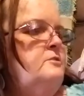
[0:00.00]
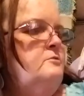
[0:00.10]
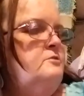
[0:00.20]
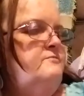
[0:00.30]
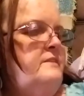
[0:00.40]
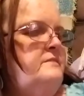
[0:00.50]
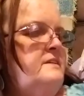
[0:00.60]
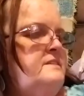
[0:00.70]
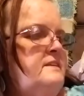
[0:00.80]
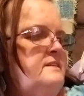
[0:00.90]
There's
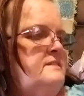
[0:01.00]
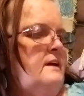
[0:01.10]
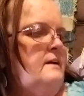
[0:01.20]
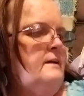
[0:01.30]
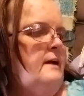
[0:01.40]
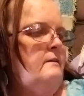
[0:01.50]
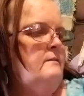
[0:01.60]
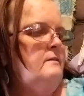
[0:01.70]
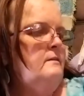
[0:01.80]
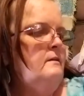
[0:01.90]
56 care
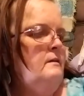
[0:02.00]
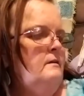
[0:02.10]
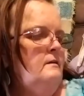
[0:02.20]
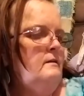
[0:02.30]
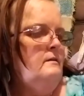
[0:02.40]
uh,